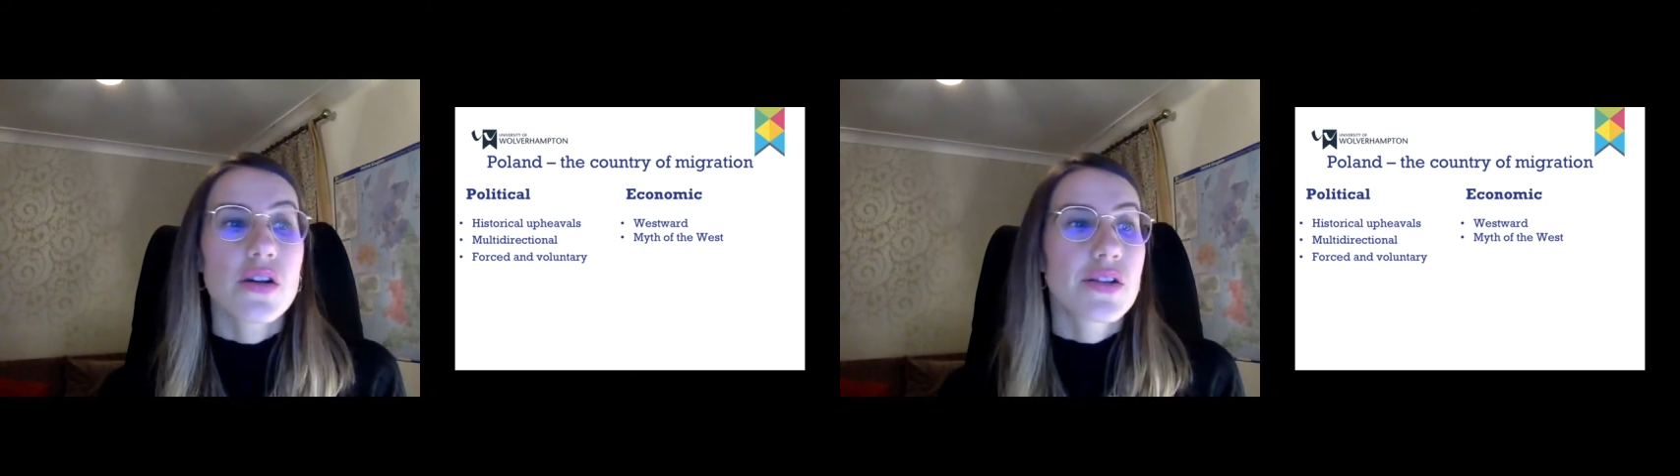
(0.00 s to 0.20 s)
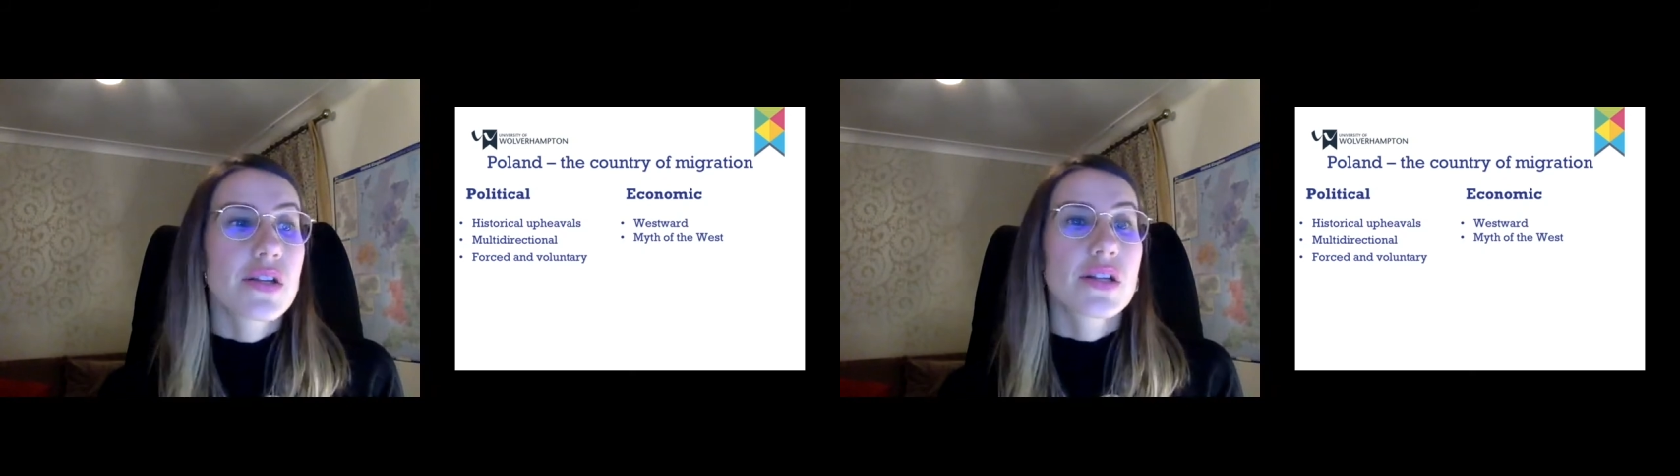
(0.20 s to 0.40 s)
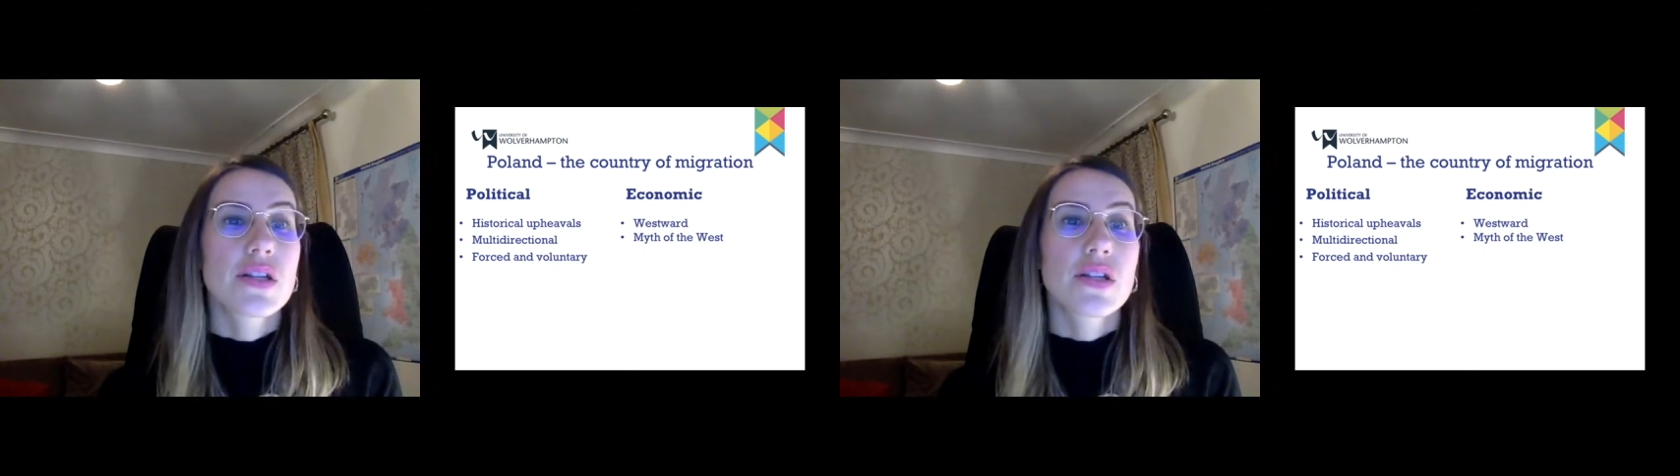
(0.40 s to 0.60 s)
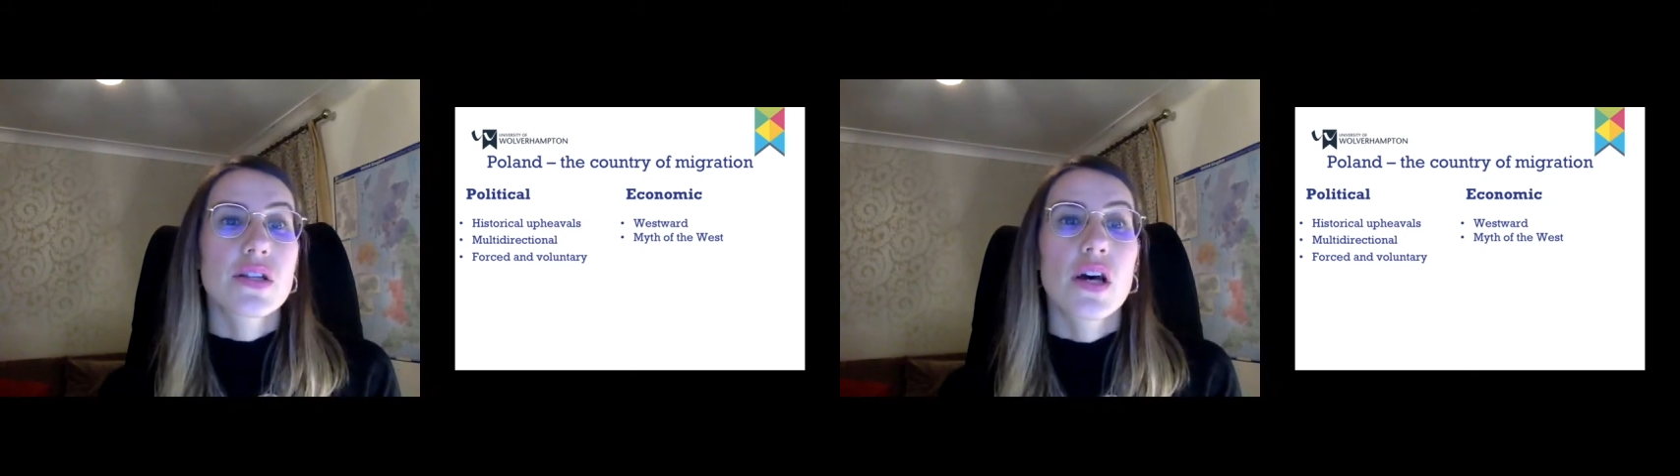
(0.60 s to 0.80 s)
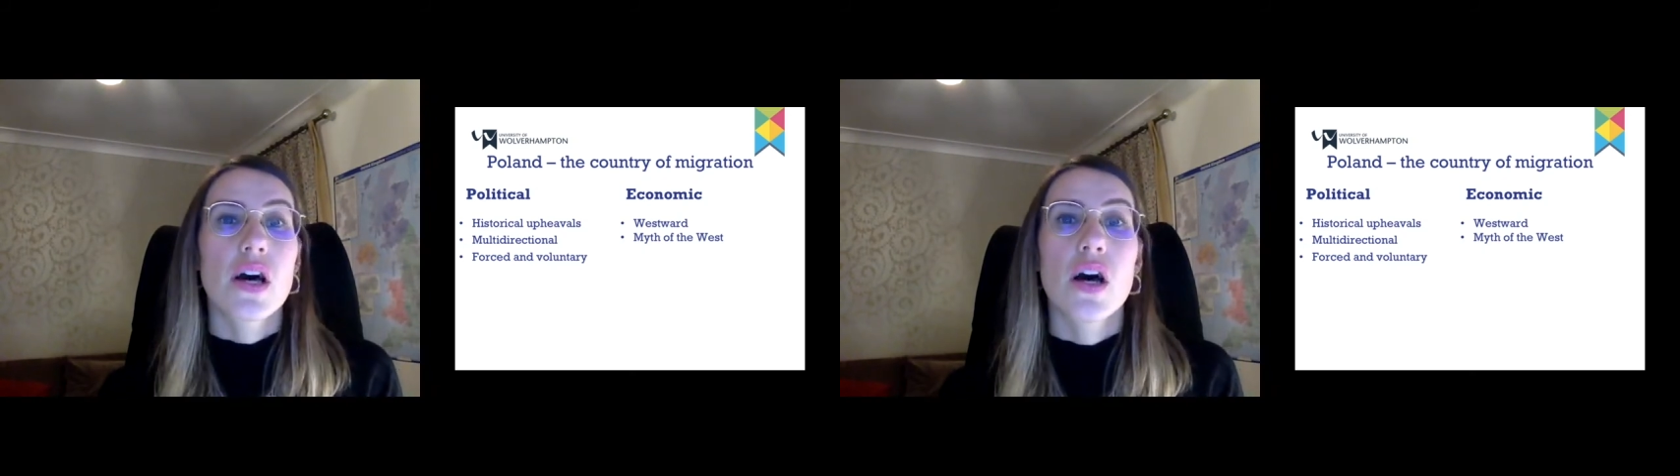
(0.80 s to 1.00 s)

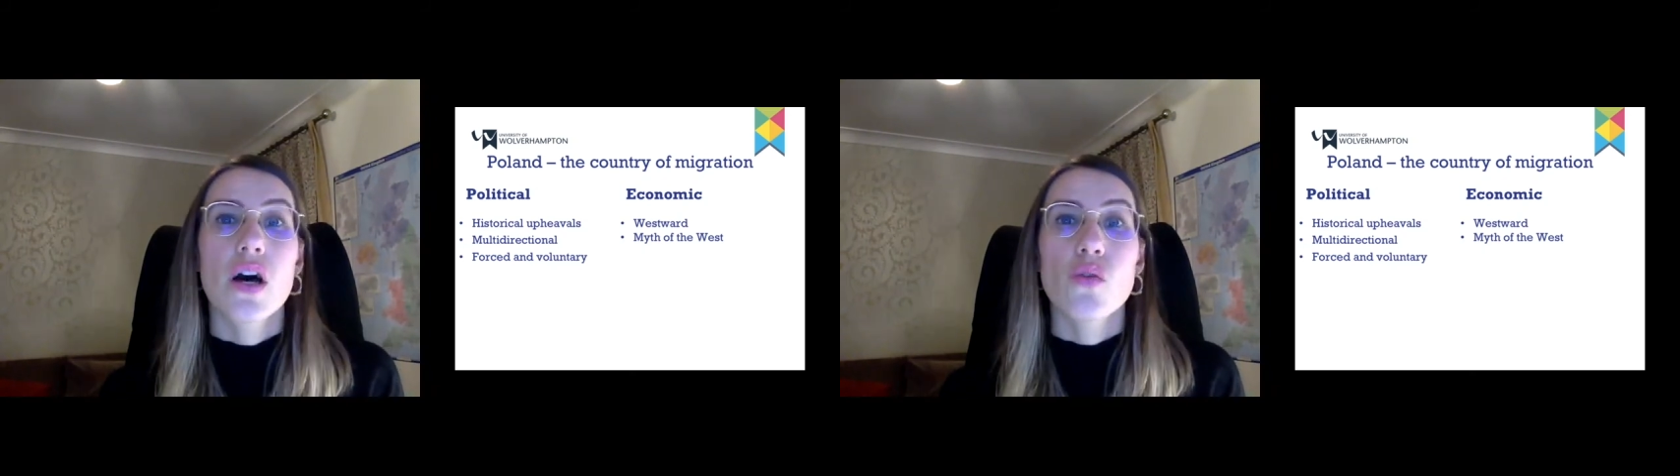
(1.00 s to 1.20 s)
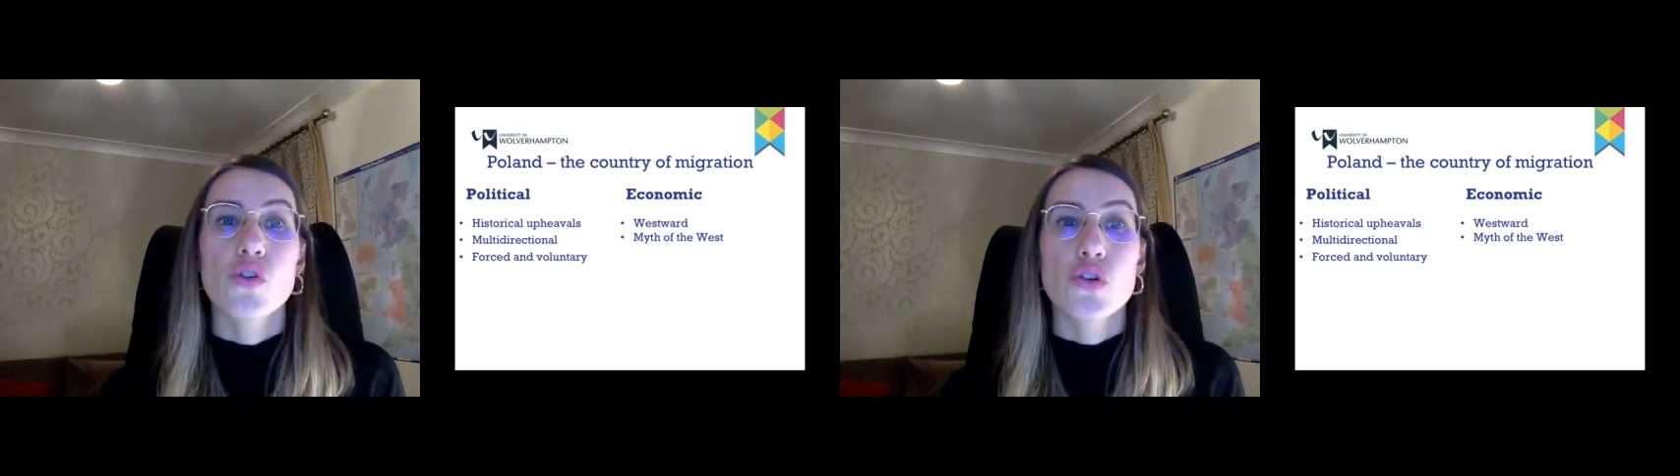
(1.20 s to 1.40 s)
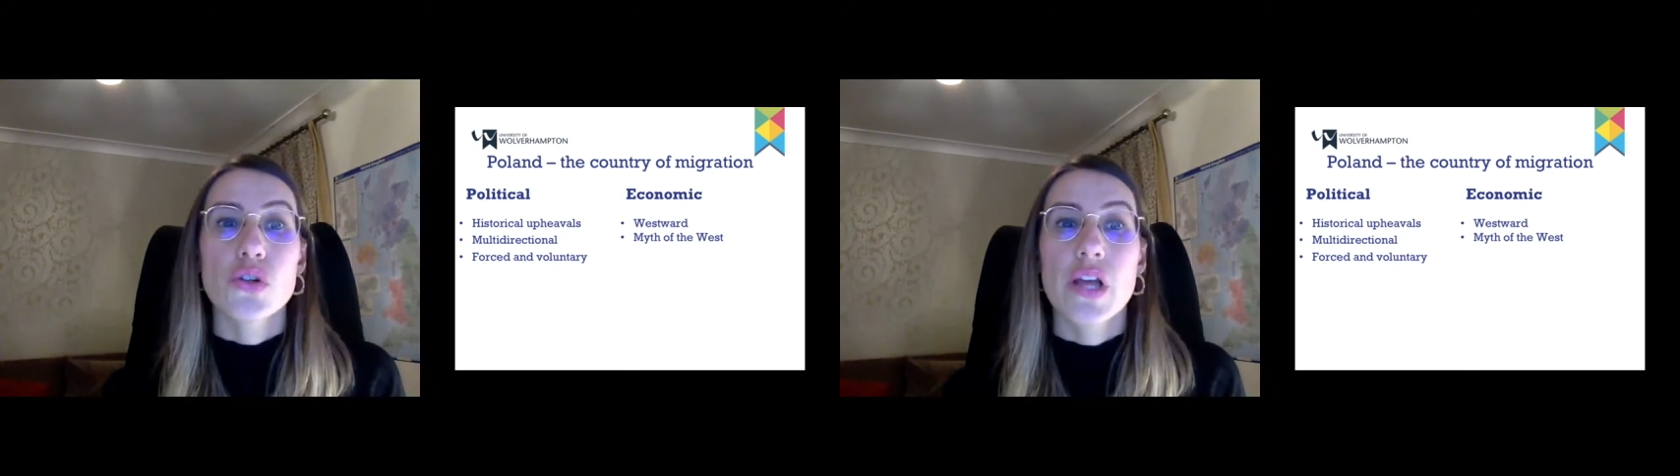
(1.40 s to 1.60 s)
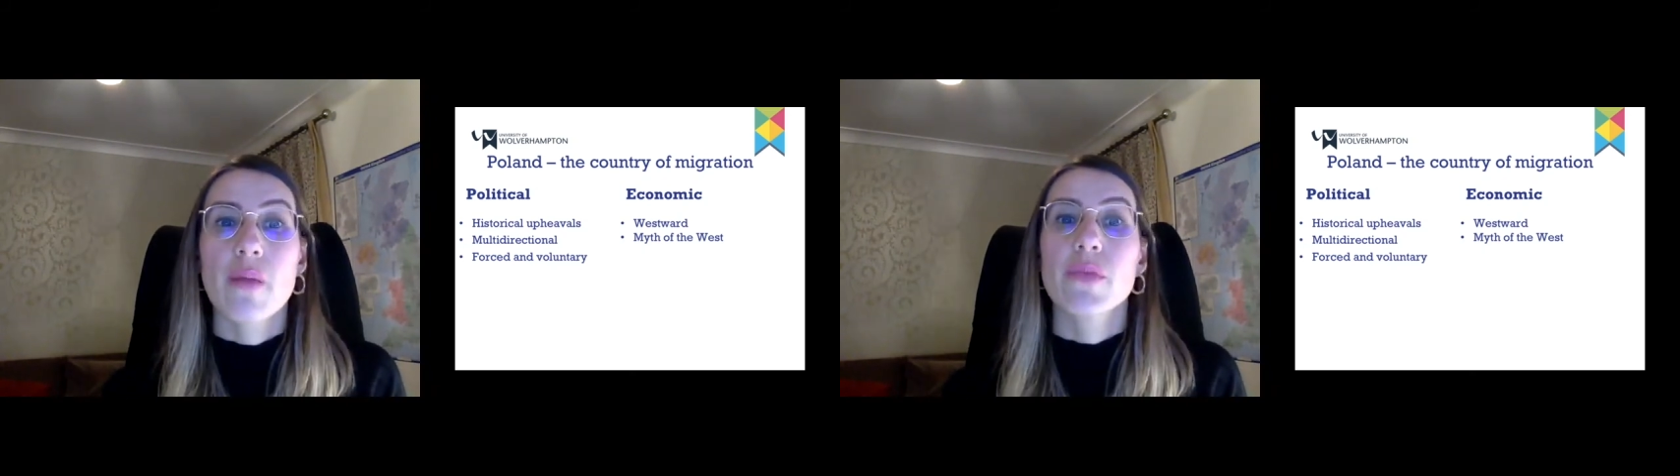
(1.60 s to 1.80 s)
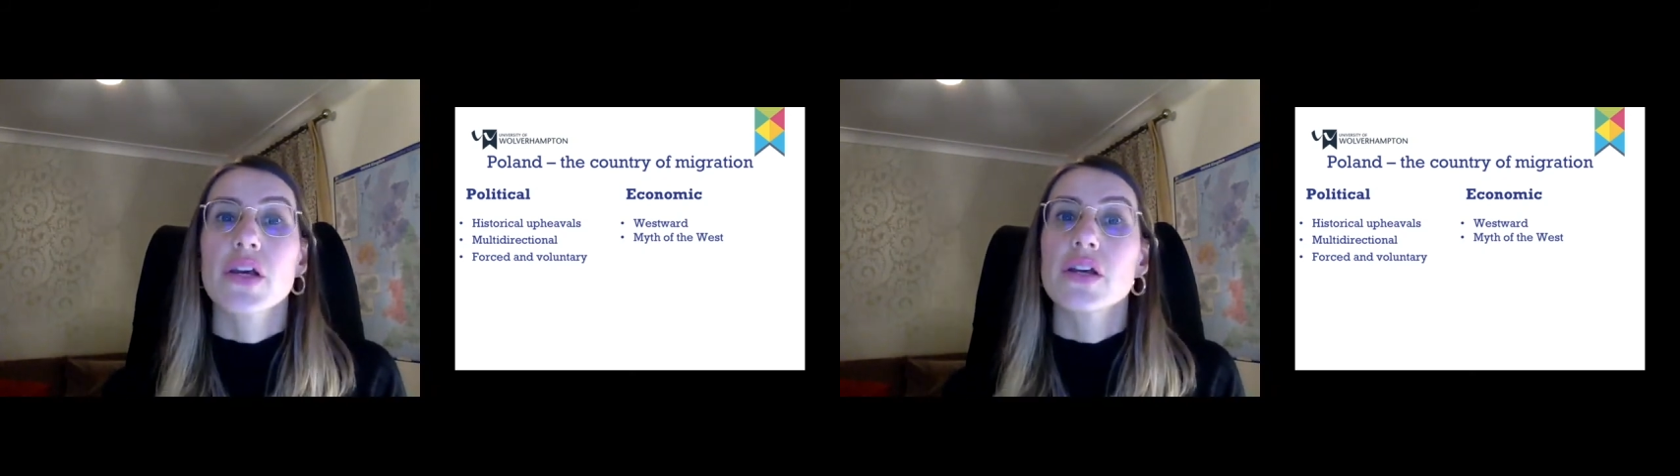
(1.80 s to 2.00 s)
reasons, we should name the